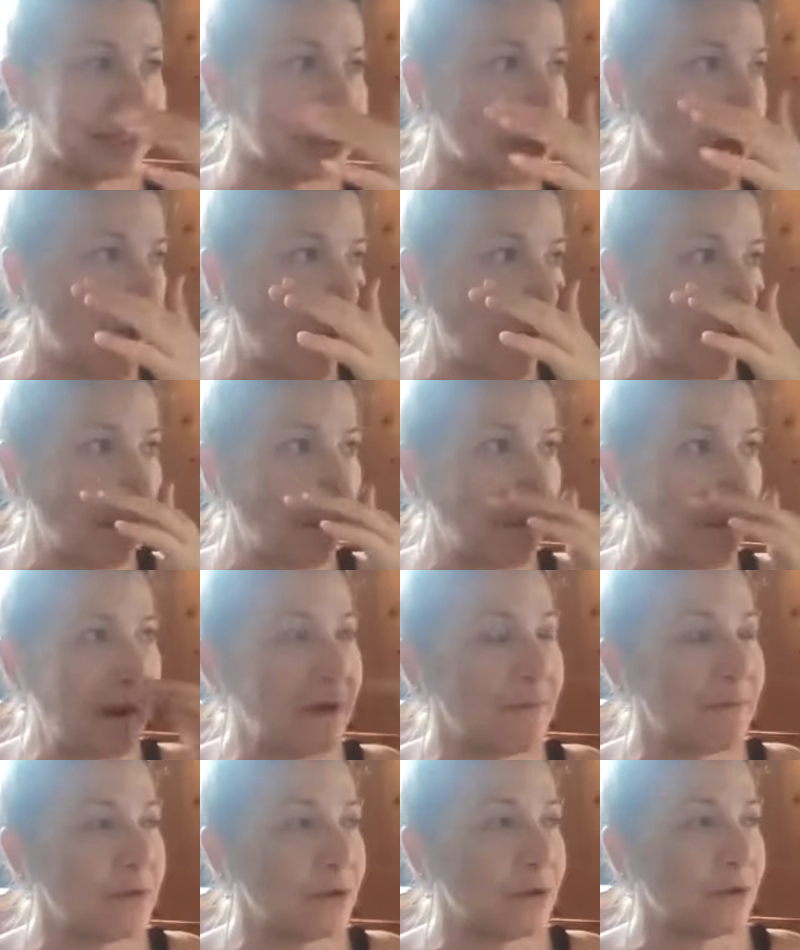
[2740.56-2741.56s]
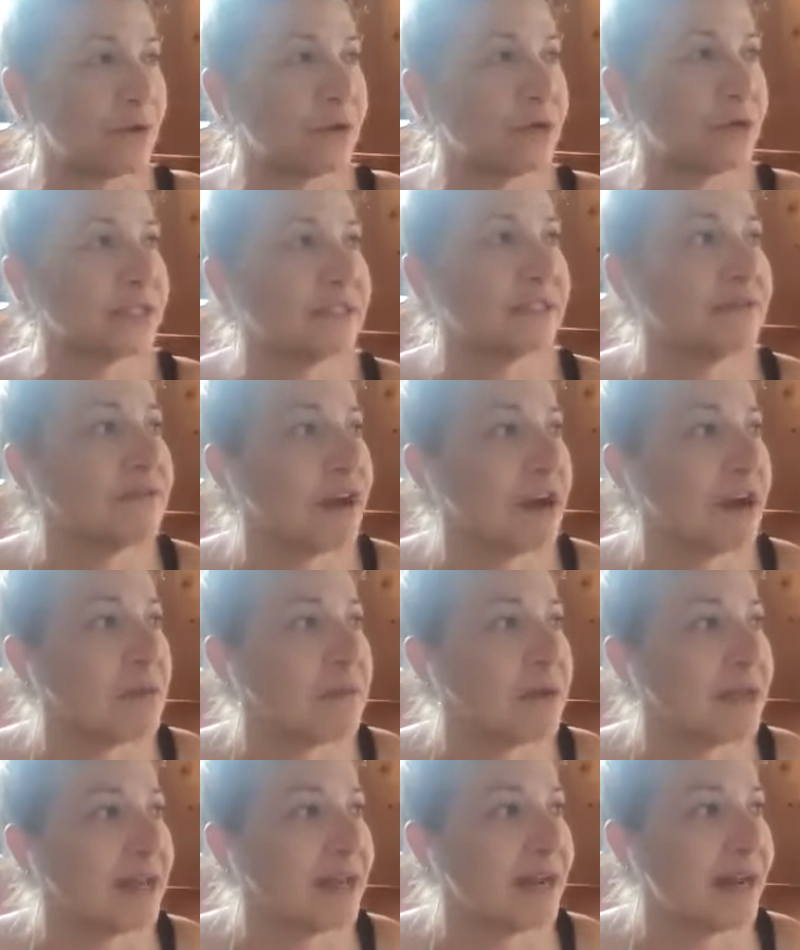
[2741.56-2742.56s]
a dog environment or horse
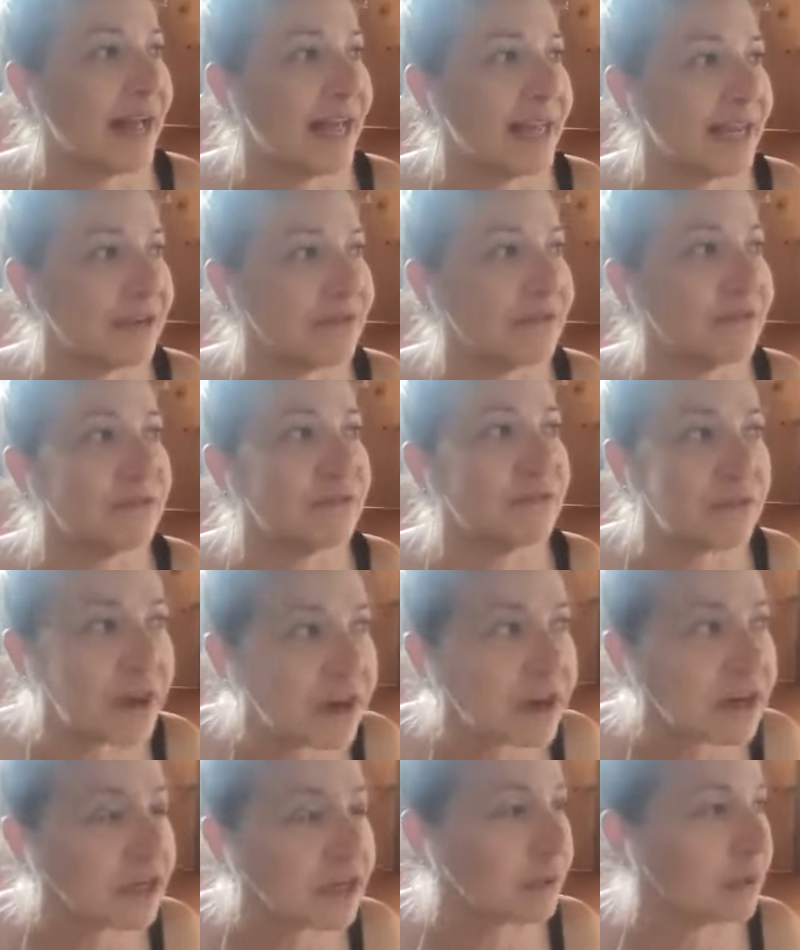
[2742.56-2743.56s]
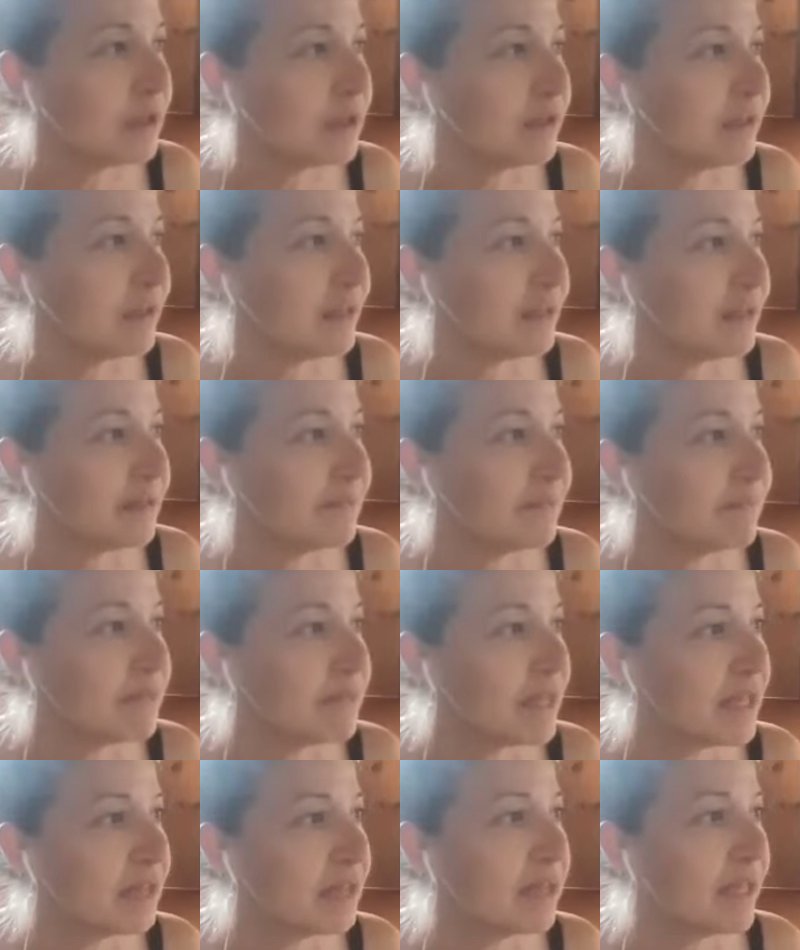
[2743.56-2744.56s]
environment, and I can very quickly
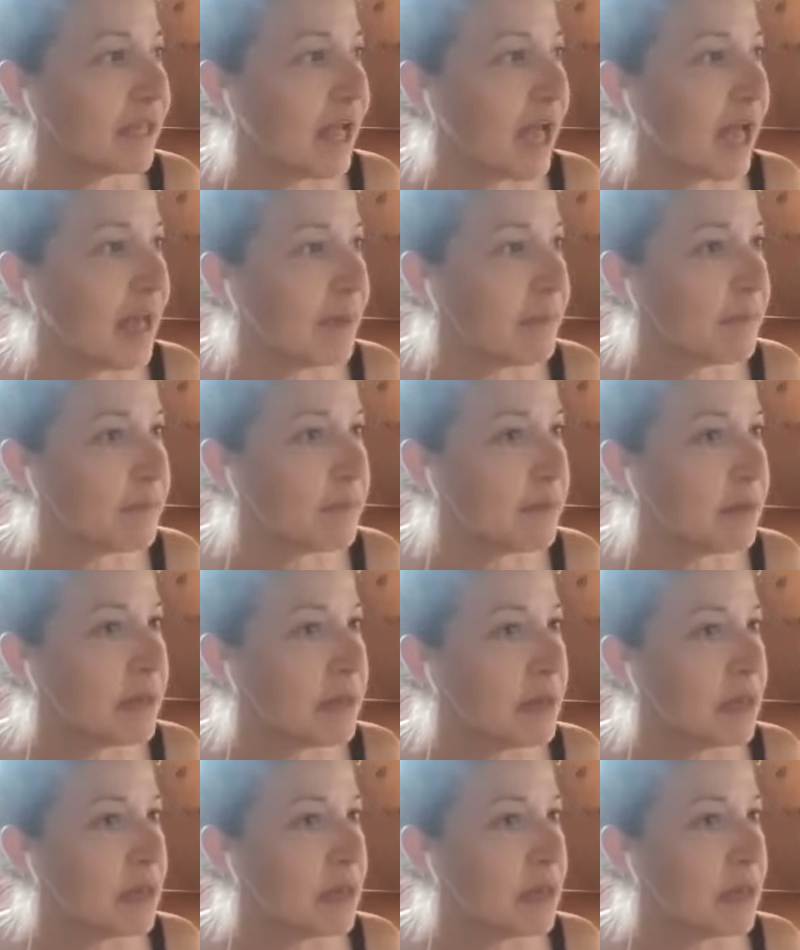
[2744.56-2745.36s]
think, like, I'm